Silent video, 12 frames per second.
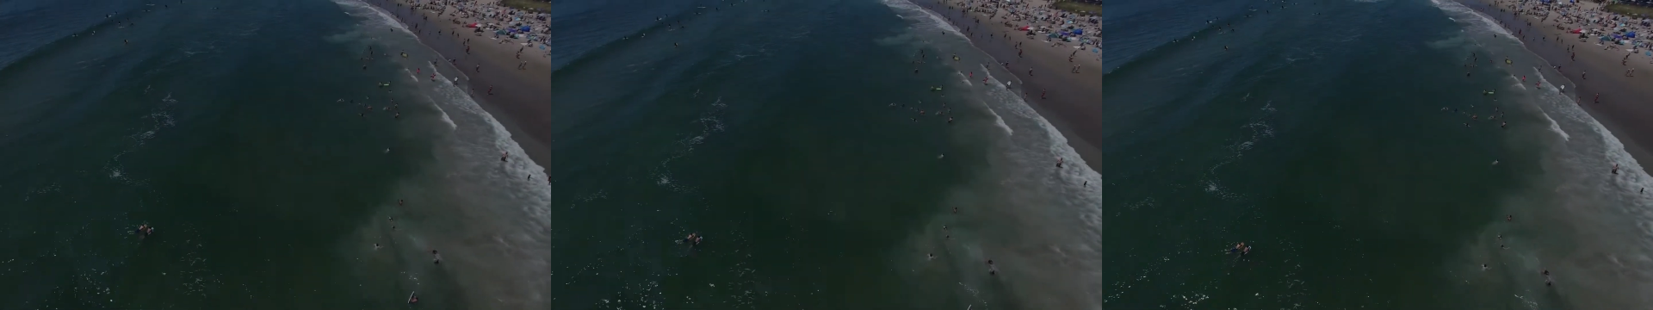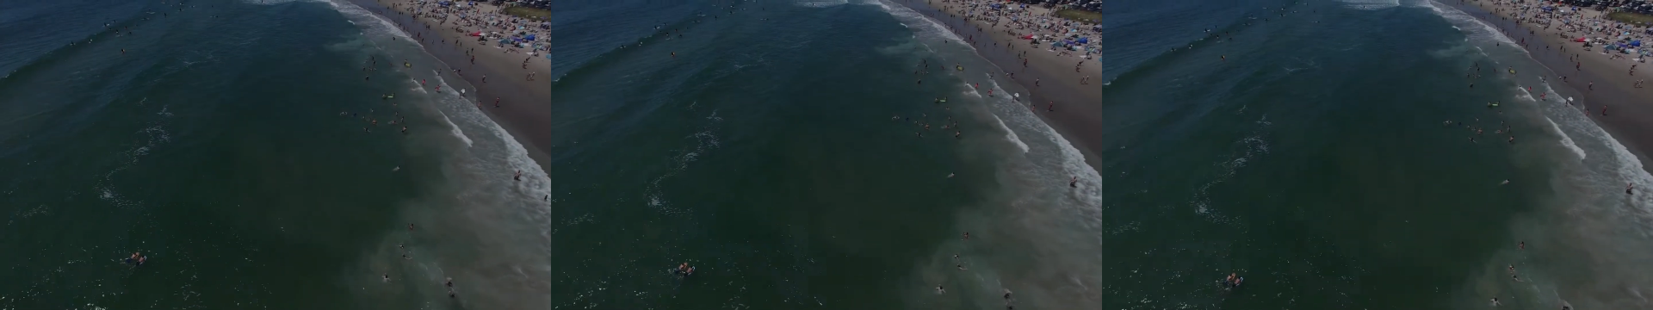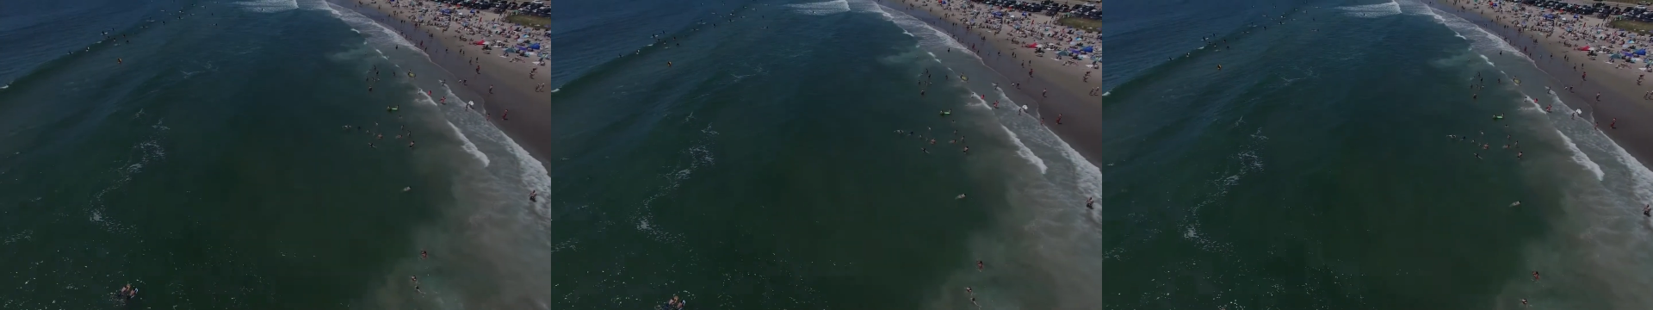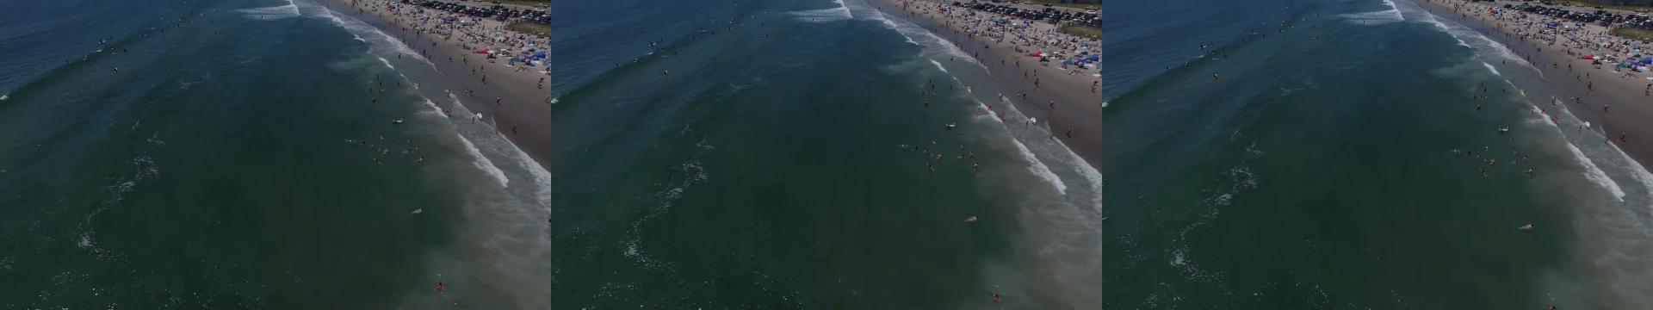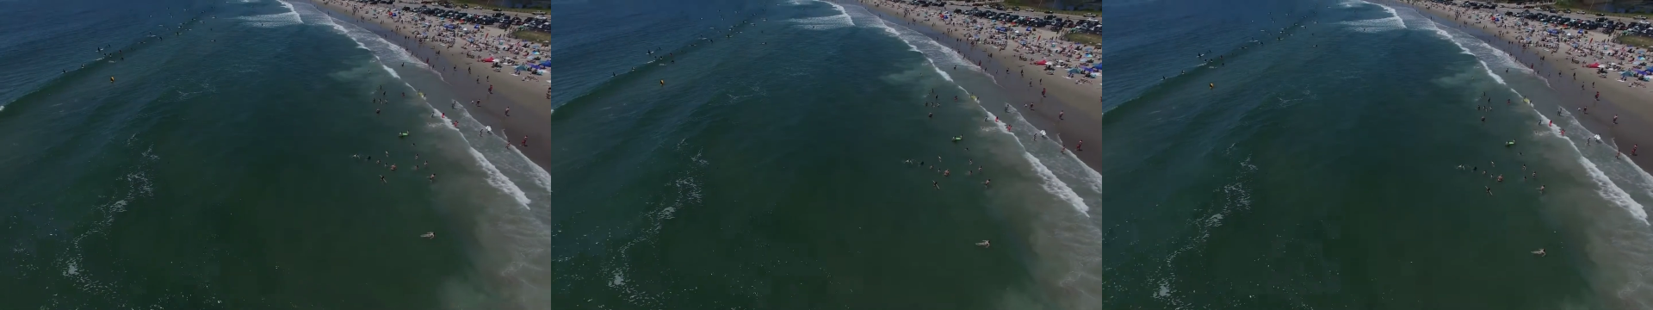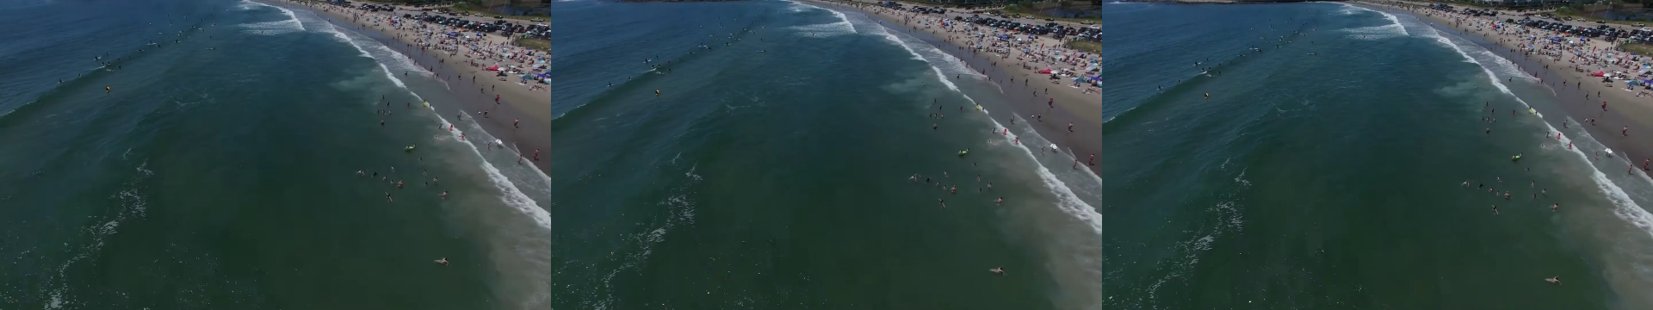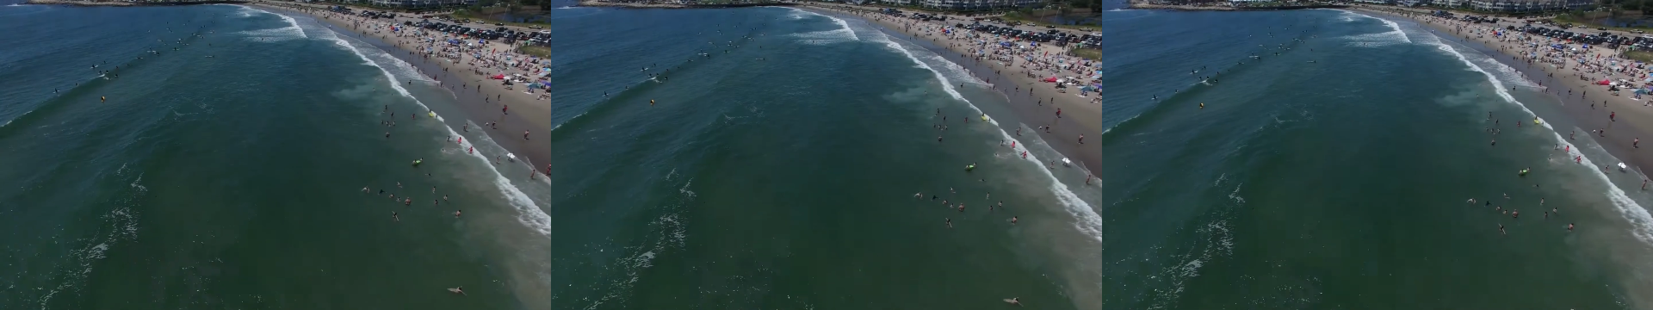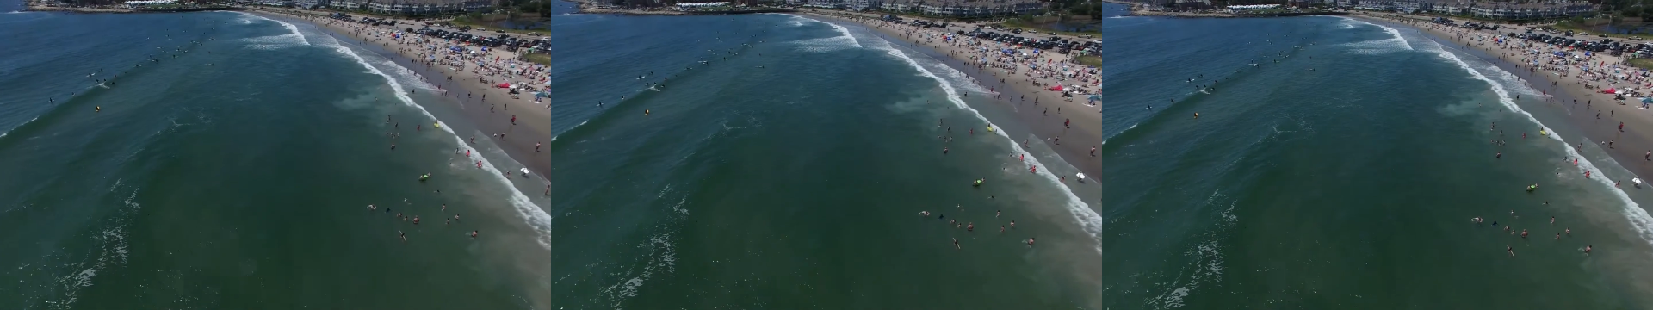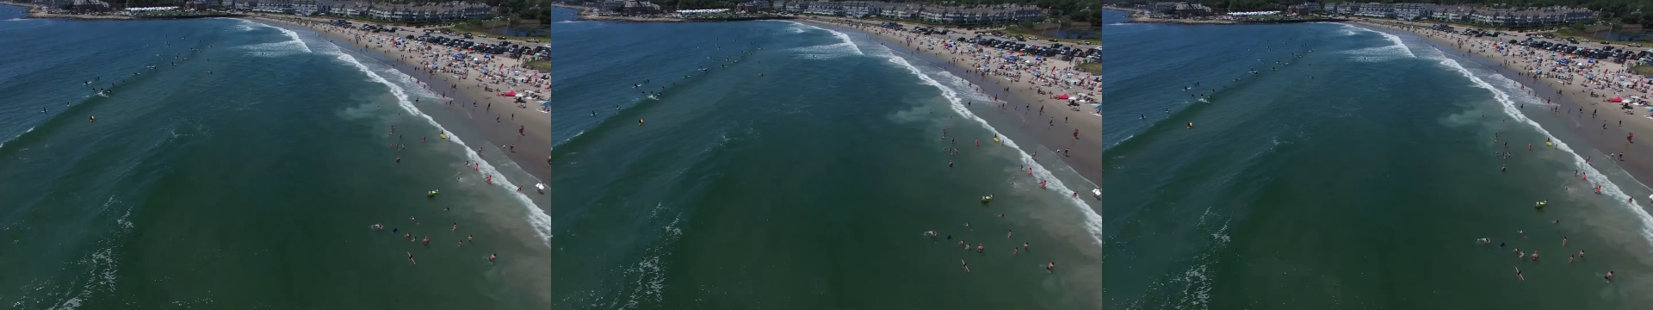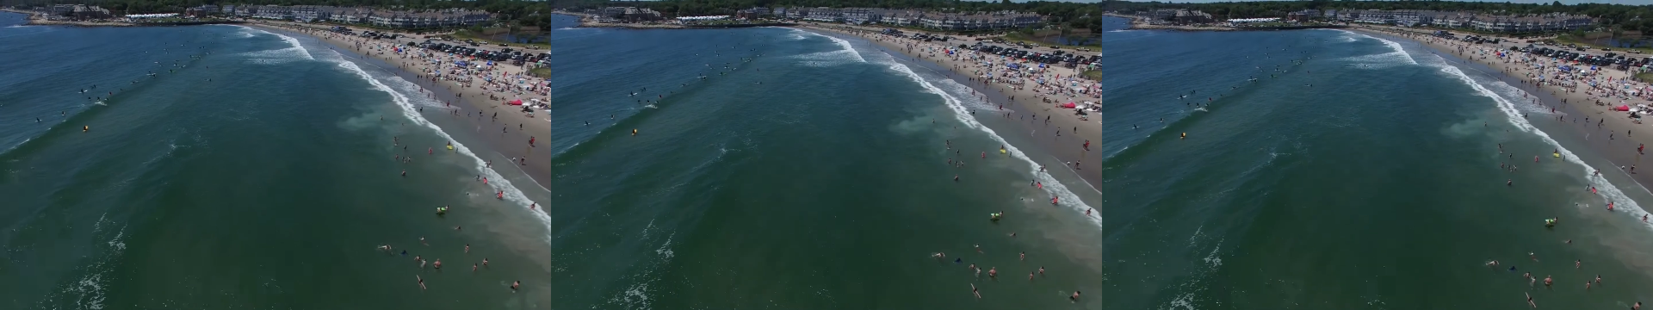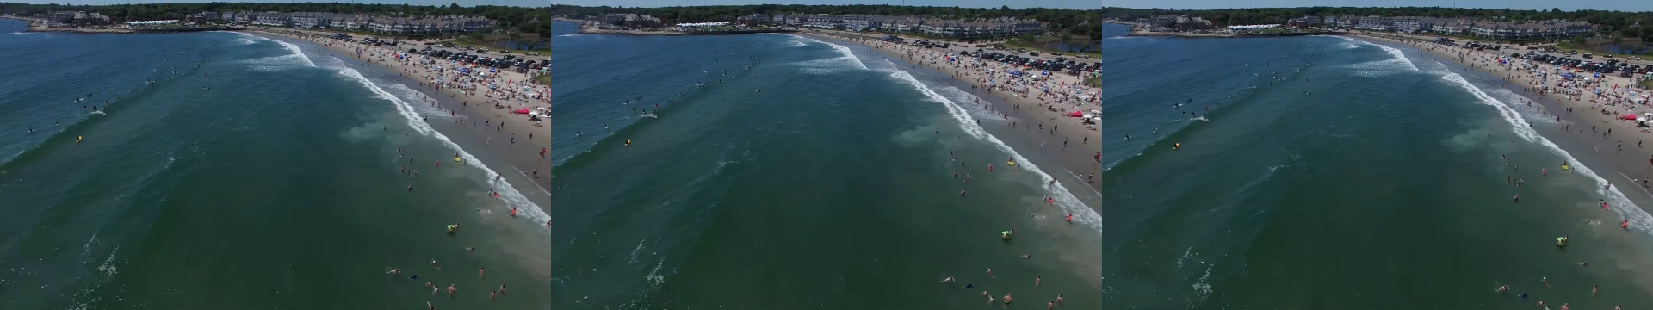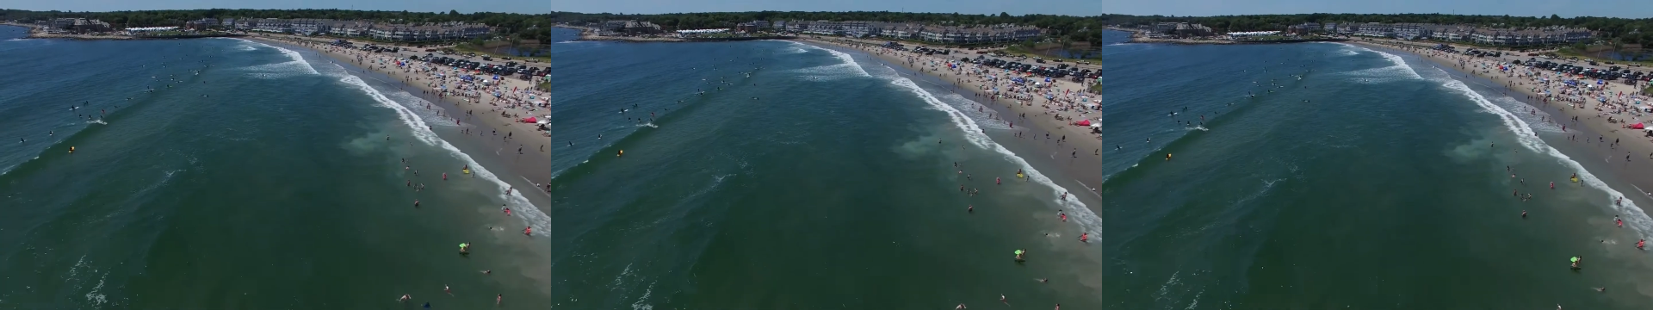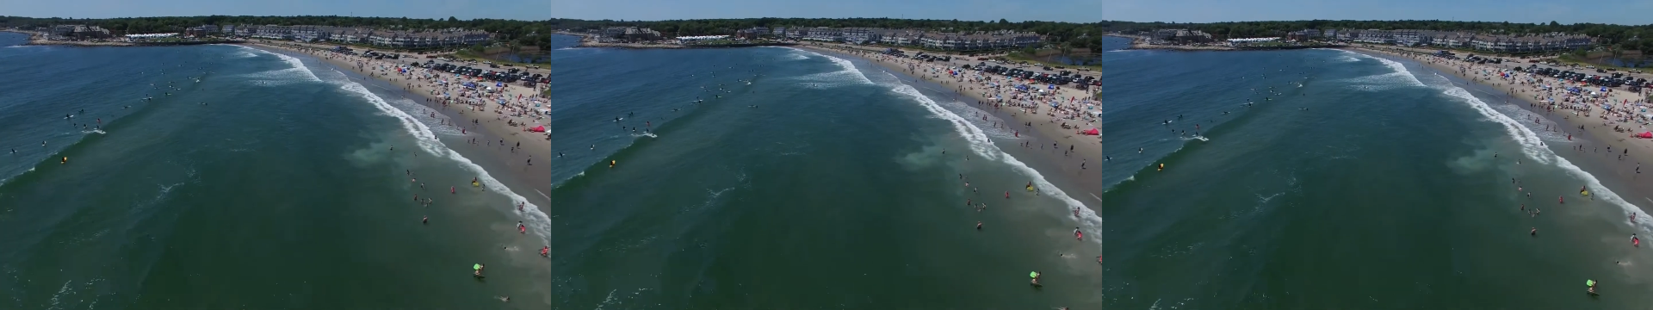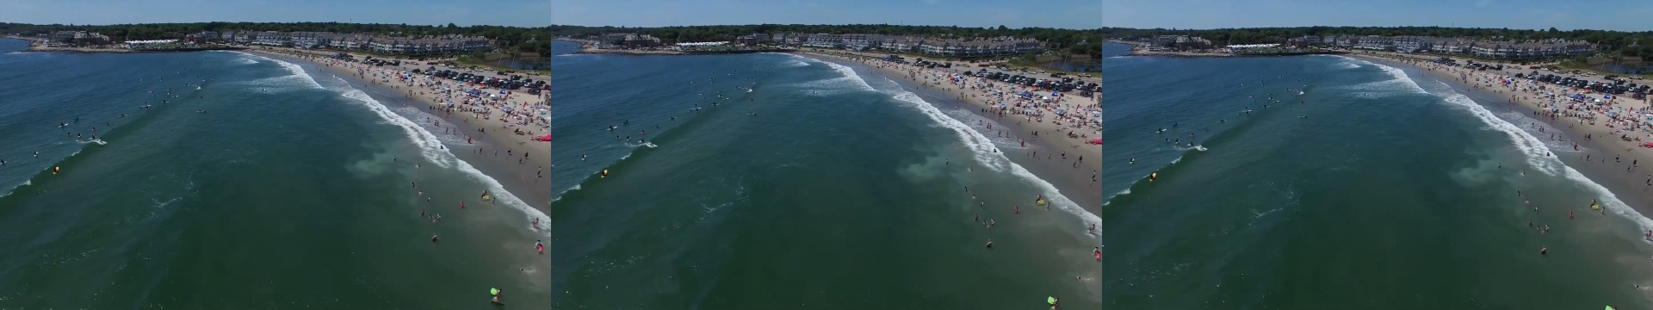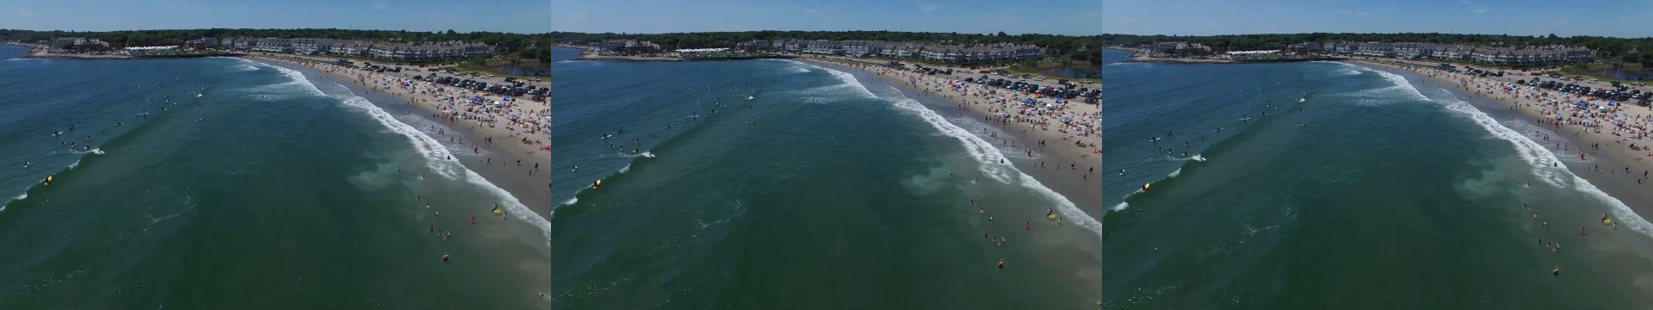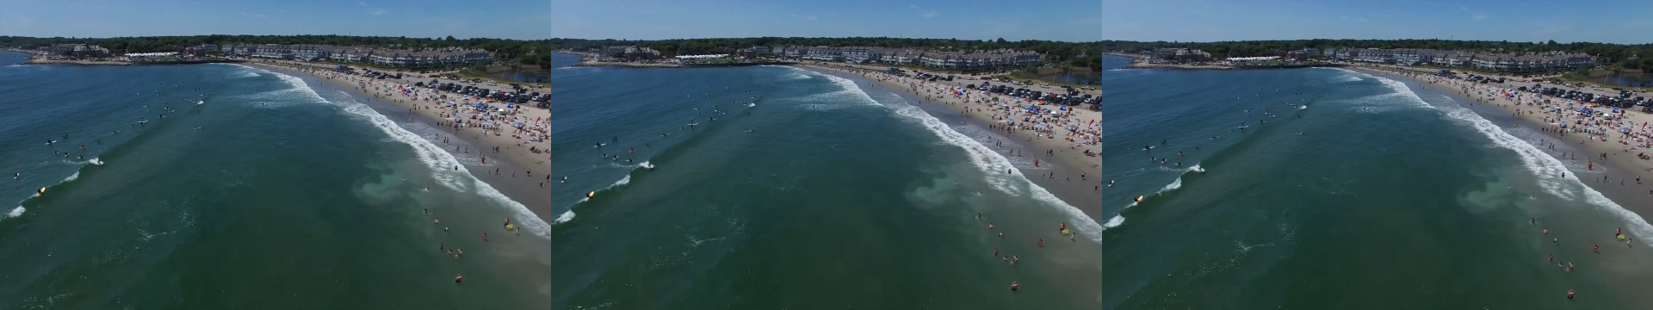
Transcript: [unreadable: no face in view]